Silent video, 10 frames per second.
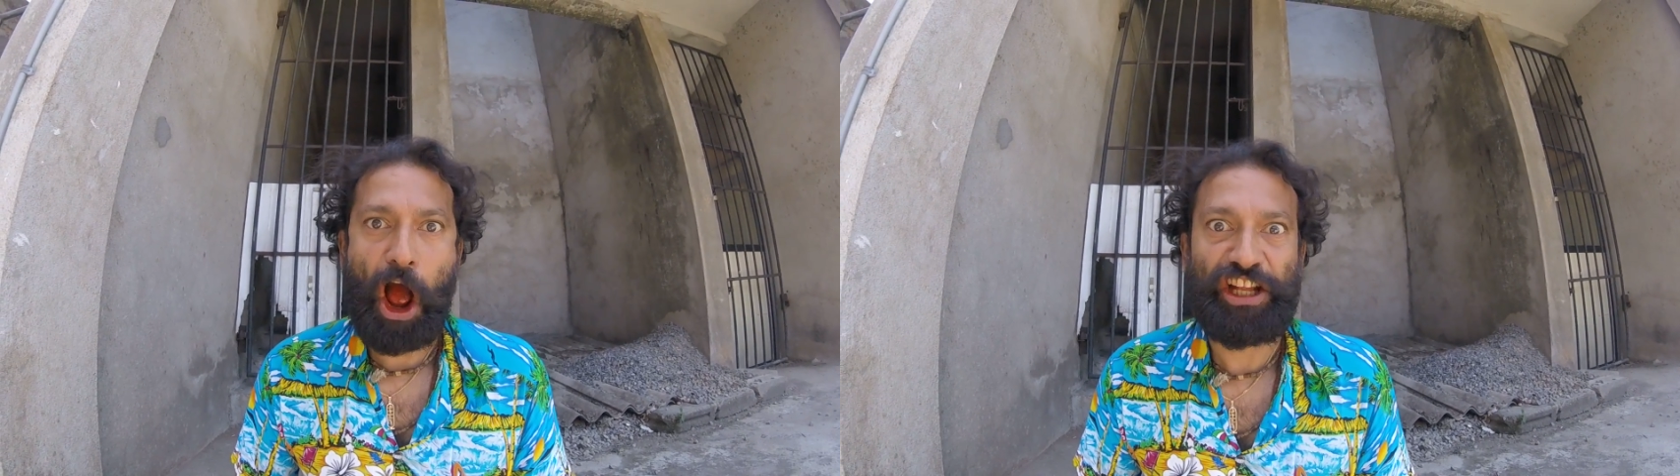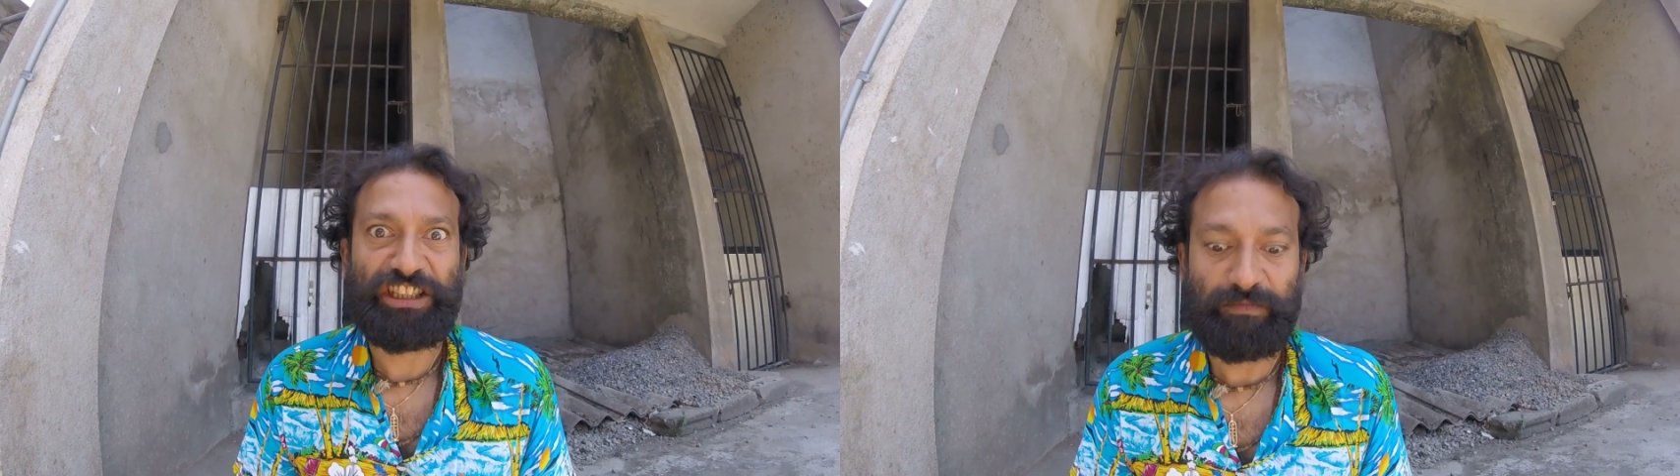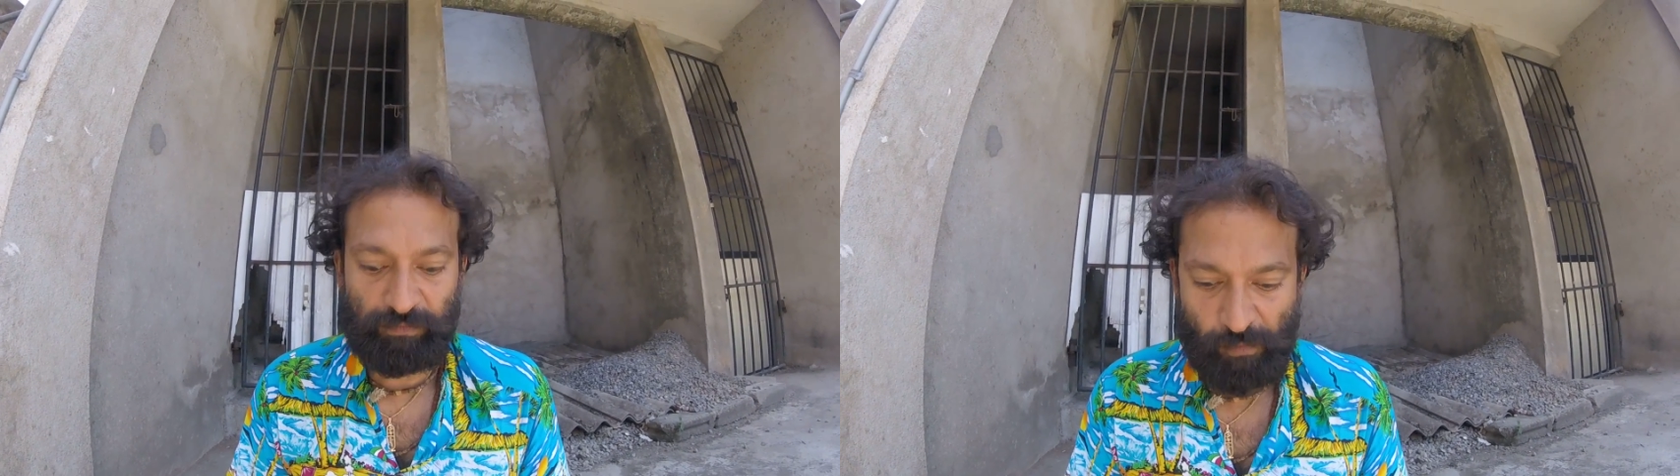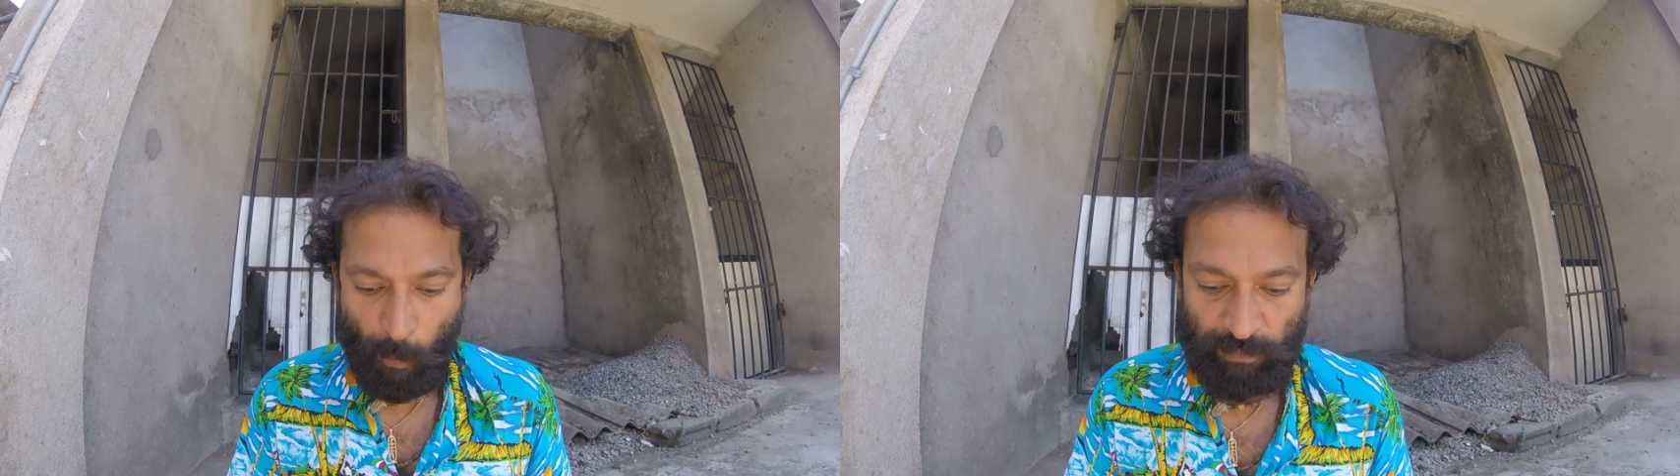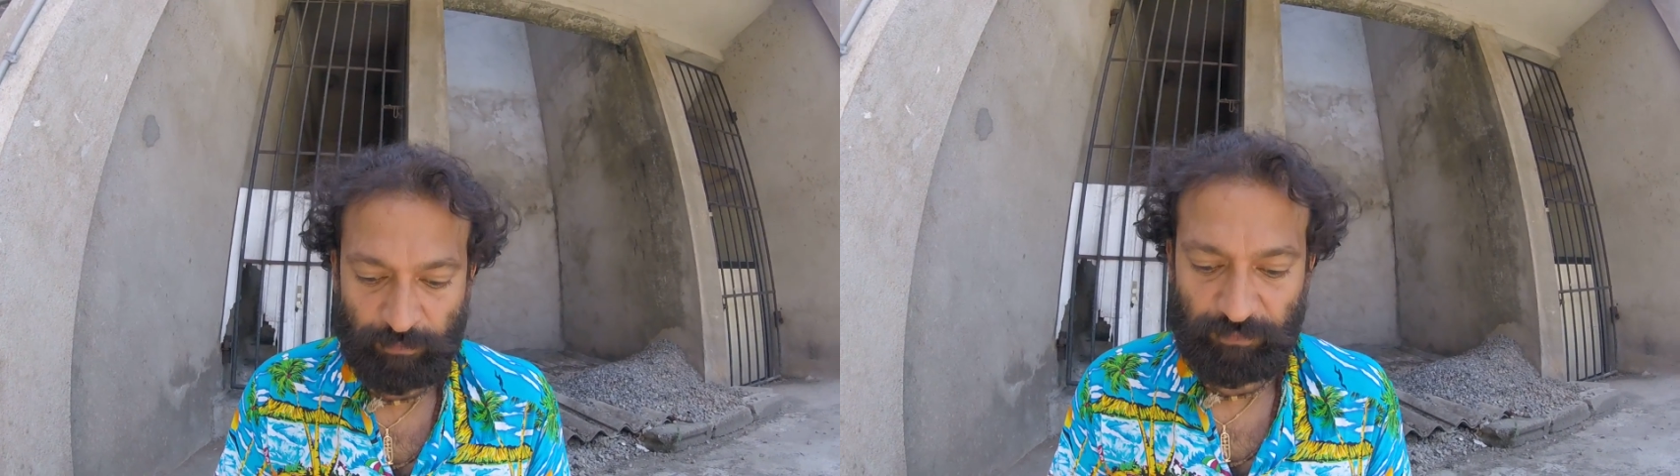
Open mouth.